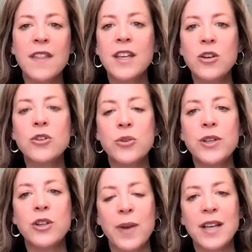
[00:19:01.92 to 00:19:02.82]
that you're
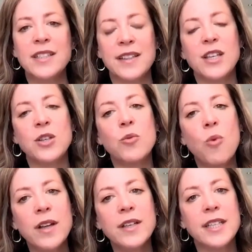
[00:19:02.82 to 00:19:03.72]
doing your best and that you
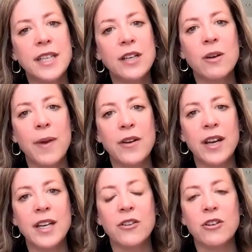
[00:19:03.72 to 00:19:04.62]
want to hear about
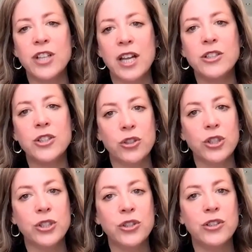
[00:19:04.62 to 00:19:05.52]
any other challenges or
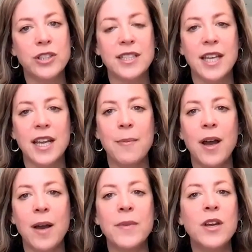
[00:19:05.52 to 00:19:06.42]
concerns as they come
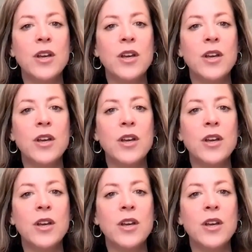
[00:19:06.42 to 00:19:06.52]
up.